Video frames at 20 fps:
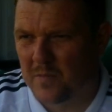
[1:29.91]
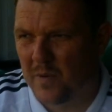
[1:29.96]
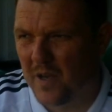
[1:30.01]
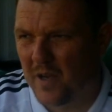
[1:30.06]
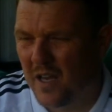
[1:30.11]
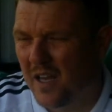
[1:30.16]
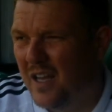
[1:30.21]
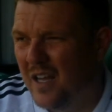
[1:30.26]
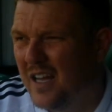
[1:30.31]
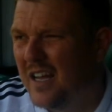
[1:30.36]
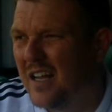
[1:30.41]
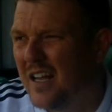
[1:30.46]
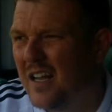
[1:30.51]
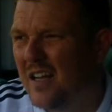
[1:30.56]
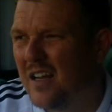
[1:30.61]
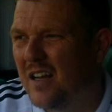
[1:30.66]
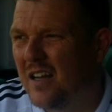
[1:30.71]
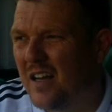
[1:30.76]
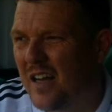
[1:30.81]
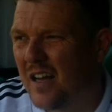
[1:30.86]
But
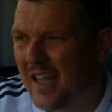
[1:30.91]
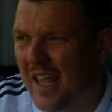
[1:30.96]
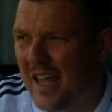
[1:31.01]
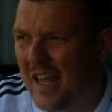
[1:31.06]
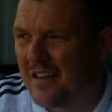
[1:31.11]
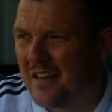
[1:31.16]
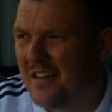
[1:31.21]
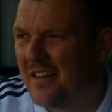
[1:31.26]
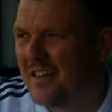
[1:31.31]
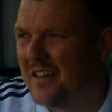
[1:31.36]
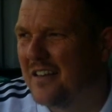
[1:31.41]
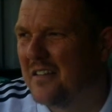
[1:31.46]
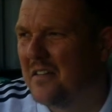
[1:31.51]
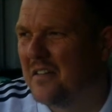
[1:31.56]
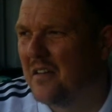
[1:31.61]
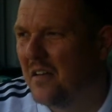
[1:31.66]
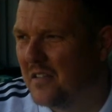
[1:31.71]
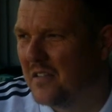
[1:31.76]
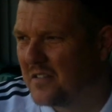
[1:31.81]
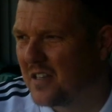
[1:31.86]
again,
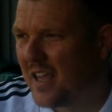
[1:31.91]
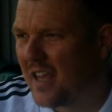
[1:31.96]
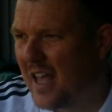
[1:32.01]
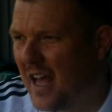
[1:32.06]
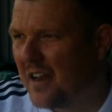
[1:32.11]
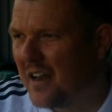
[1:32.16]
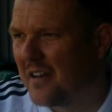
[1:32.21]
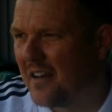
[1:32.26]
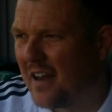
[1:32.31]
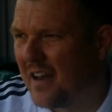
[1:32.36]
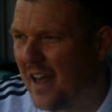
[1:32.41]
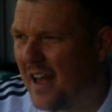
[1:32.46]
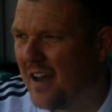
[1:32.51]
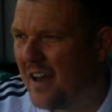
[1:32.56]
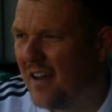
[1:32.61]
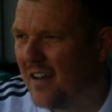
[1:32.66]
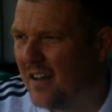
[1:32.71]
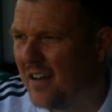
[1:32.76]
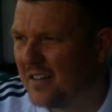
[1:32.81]
to counter that,